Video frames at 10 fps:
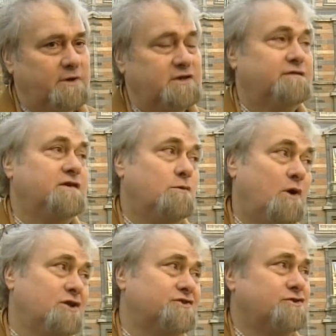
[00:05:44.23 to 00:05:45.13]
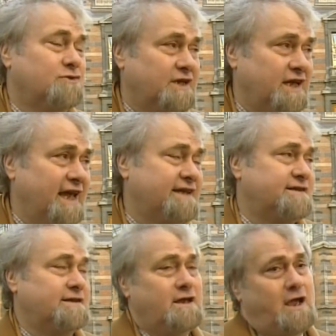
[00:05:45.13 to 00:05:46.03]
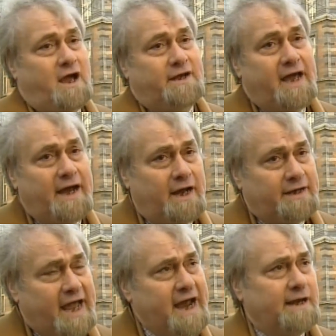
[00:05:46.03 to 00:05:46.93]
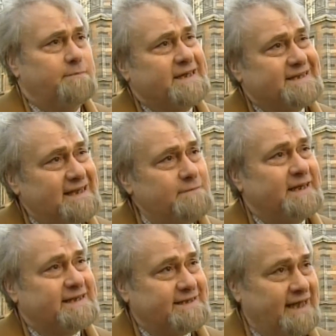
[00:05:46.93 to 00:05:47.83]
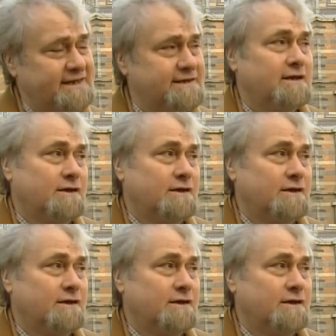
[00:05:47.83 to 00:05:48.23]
But if you want to create an, uh, an Arab Islamic state,